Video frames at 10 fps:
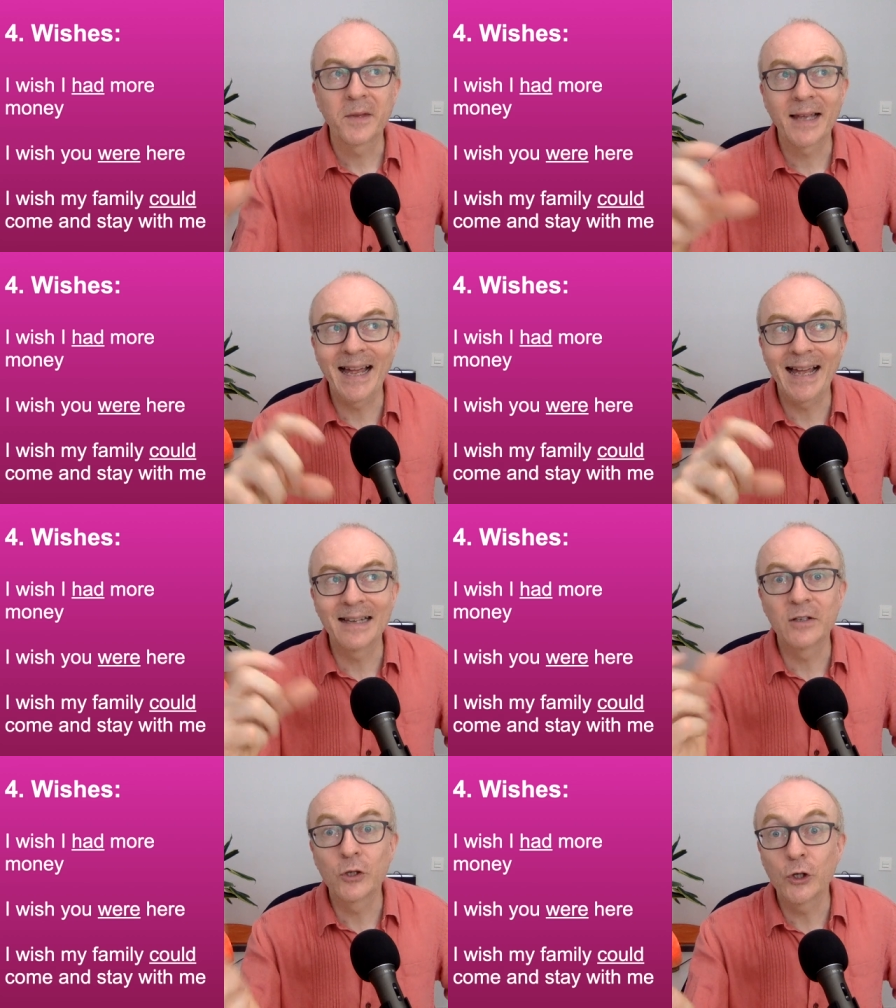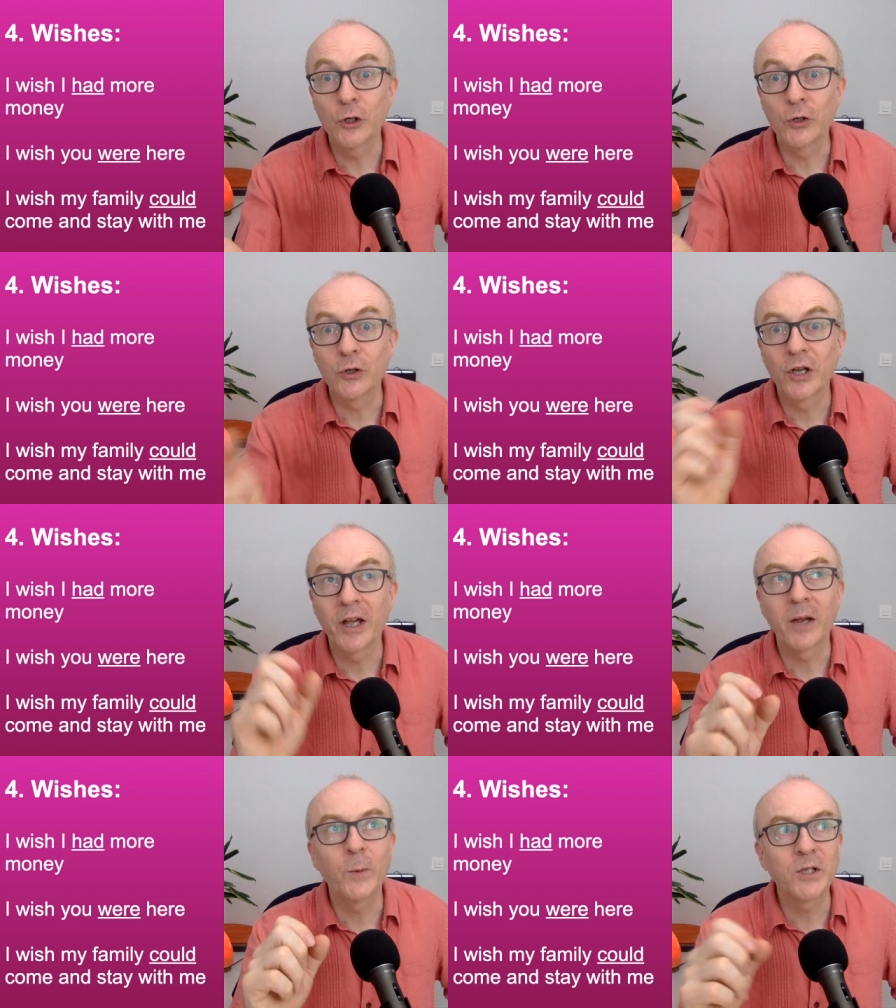Can, could.
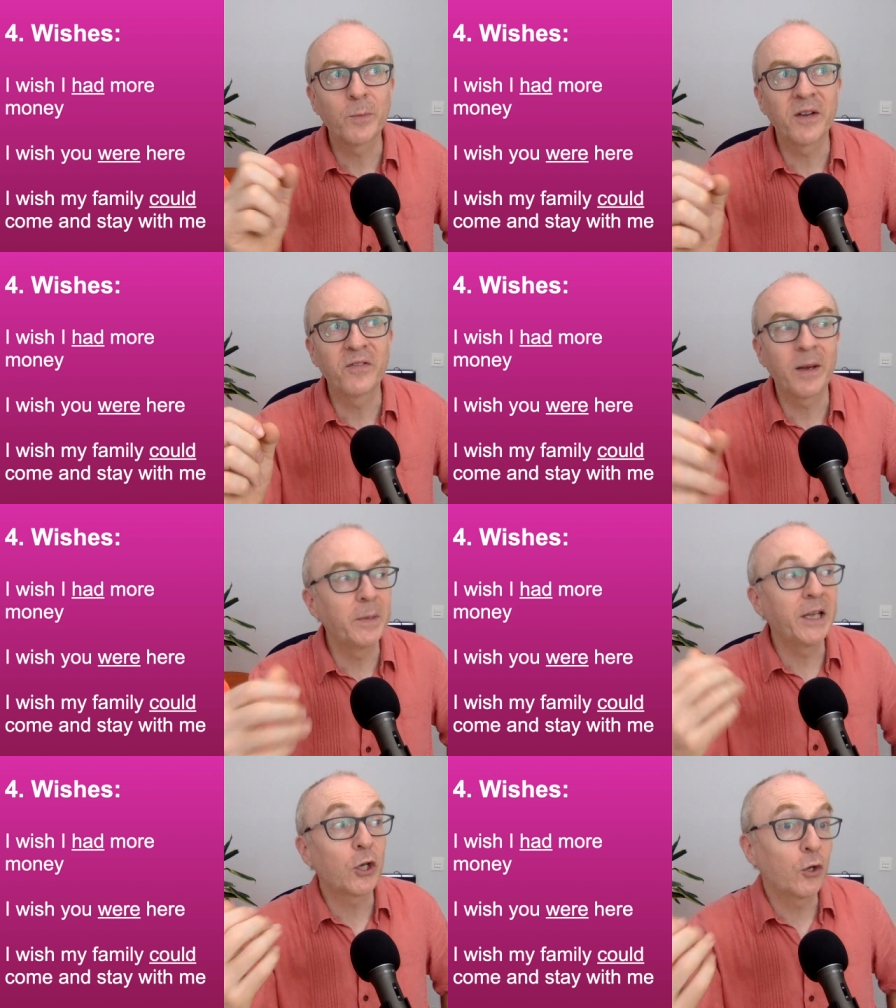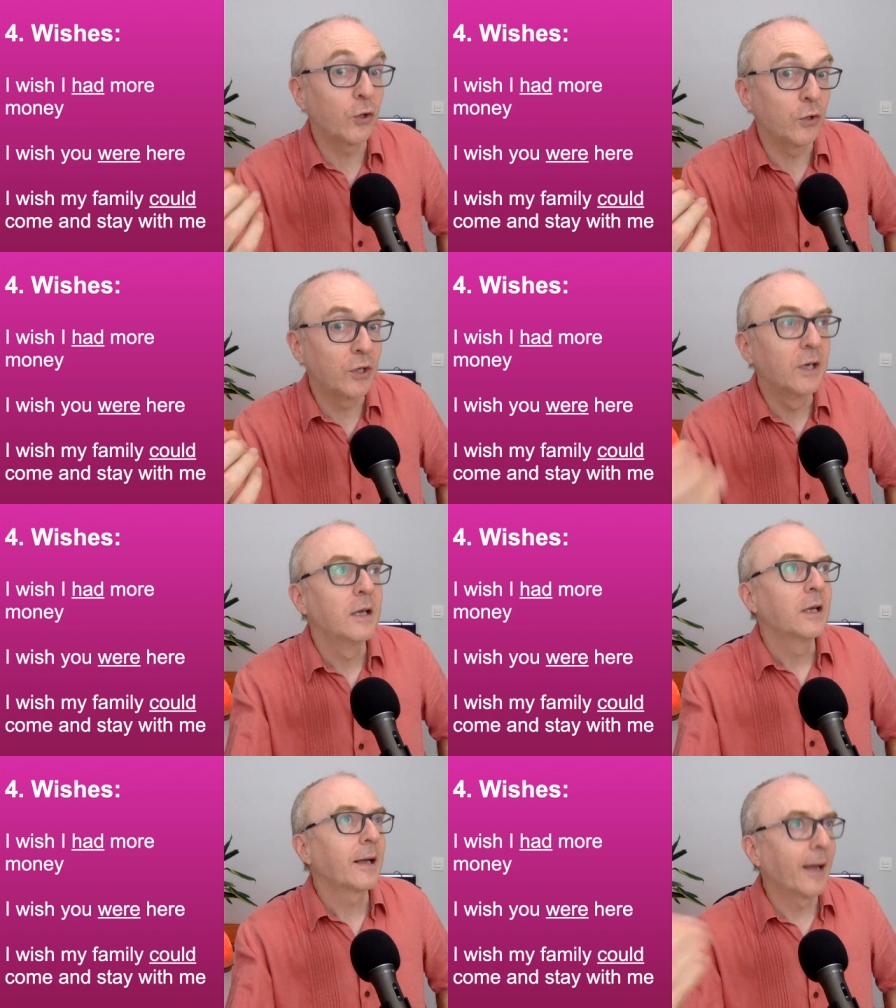I wish my family could
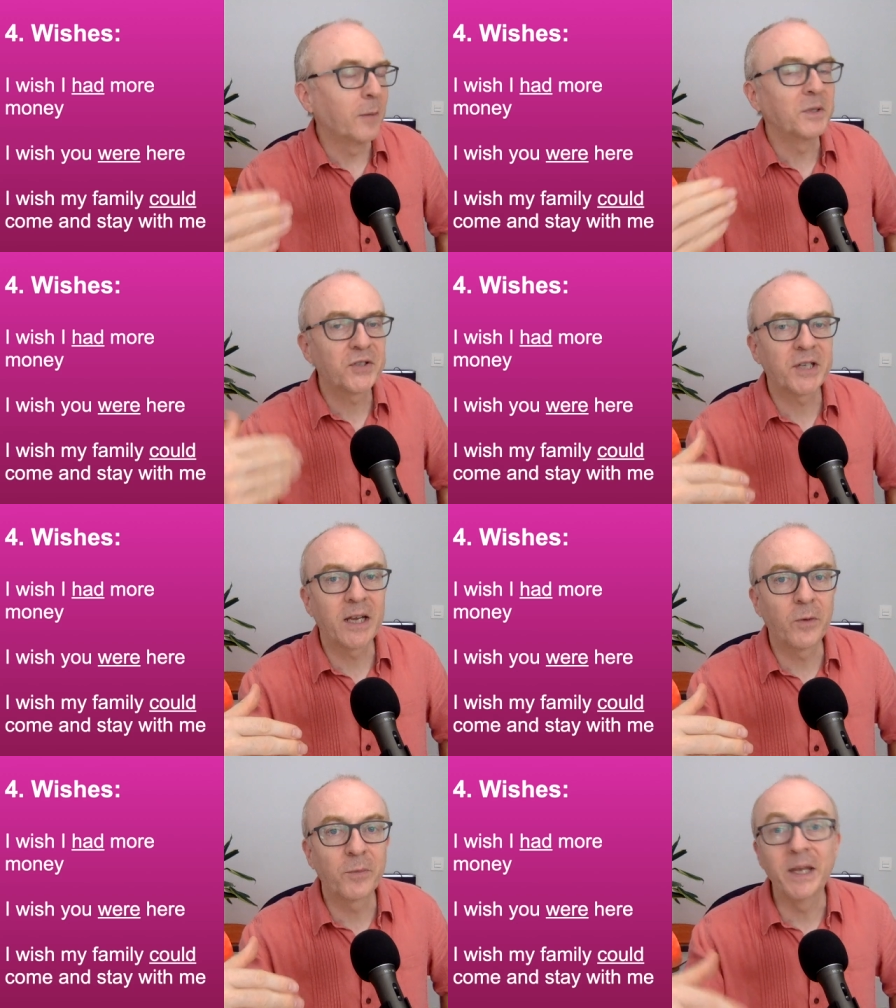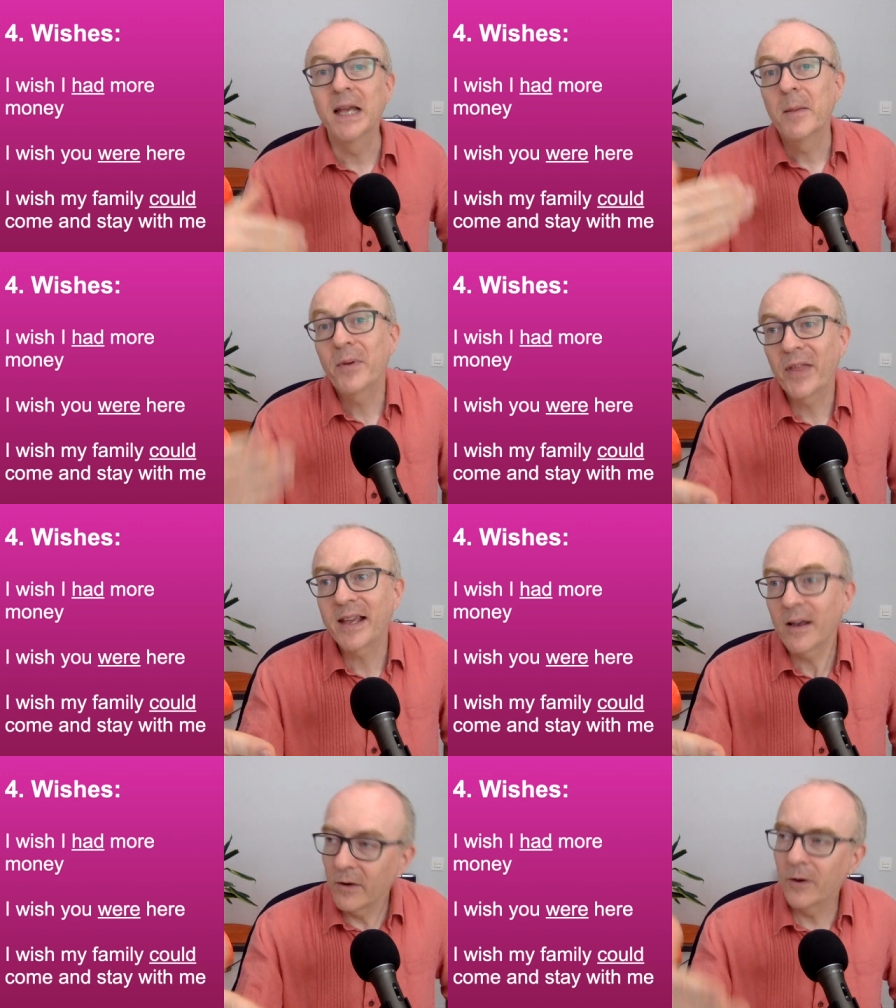come and stay with me, but they
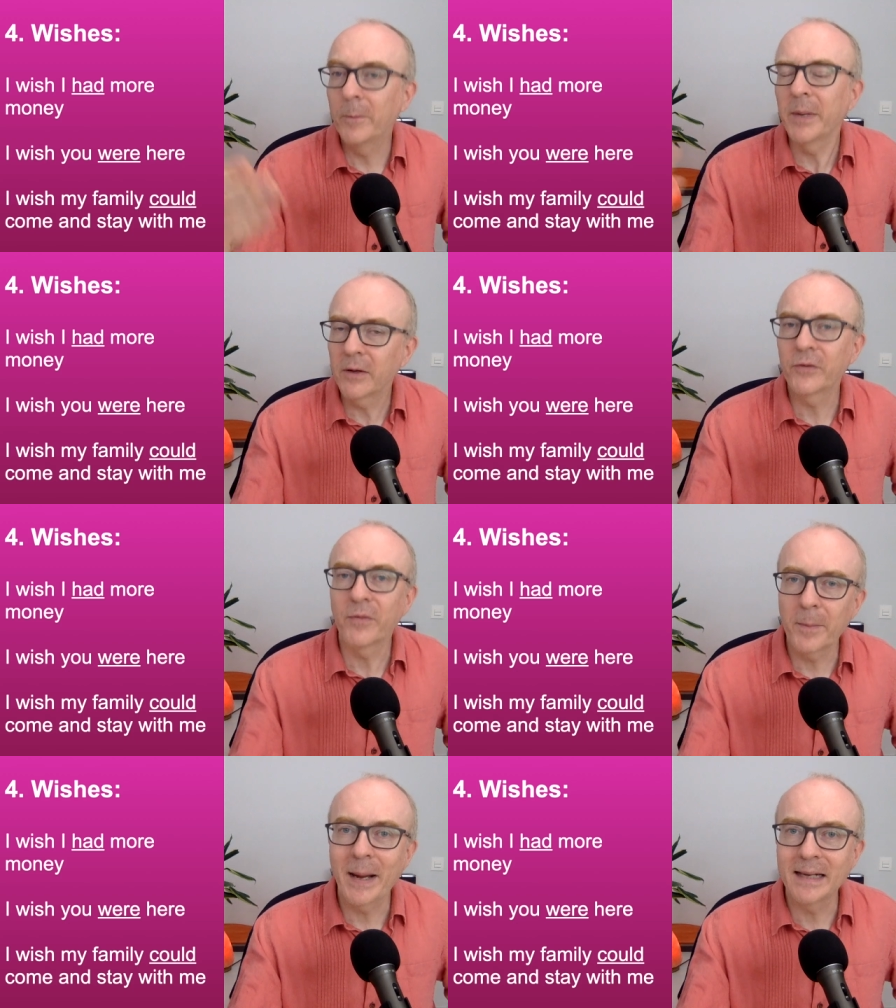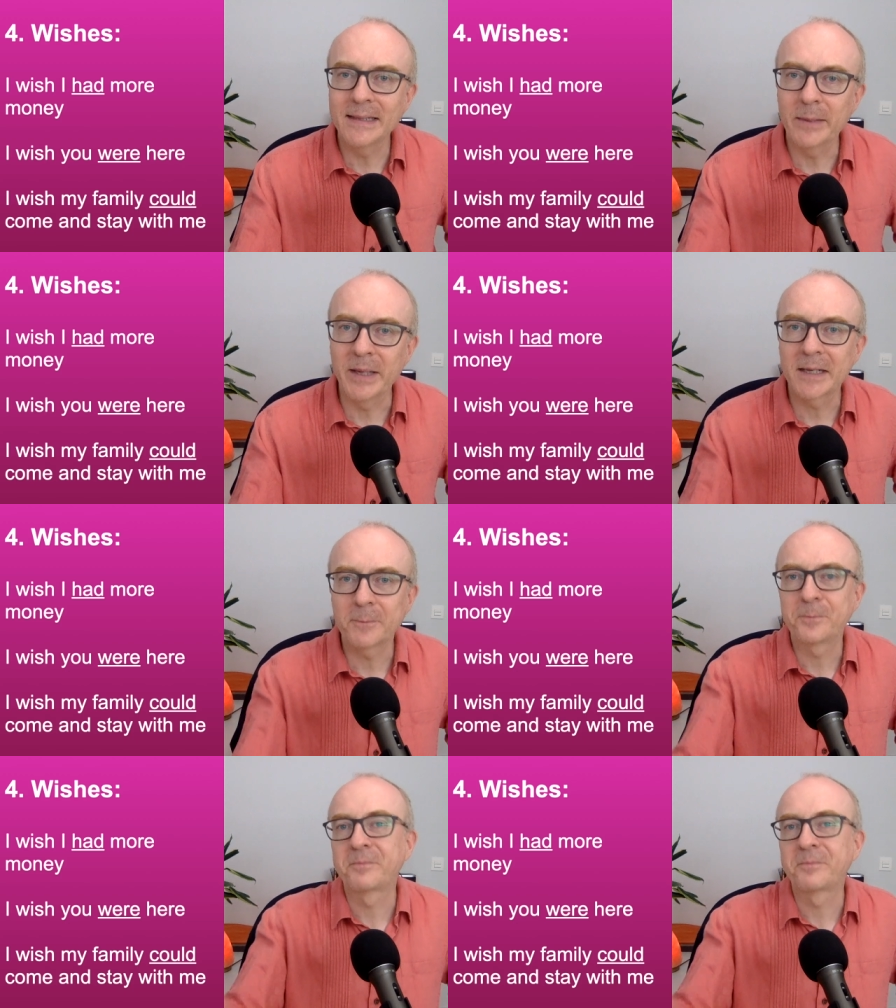can't because of the pandemic.